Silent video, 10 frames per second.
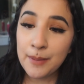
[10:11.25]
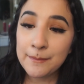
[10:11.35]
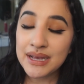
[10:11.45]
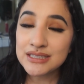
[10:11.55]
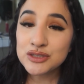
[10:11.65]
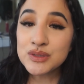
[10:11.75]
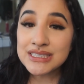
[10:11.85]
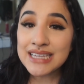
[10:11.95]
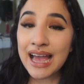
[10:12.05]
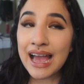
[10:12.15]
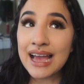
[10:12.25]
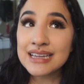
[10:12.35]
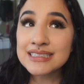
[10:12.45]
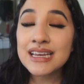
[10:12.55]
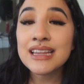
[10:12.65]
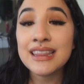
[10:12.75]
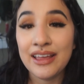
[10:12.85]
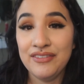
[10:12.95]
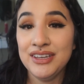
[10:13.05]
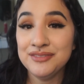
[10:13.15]
Mine was at
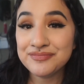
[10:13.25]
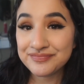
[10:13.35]
11.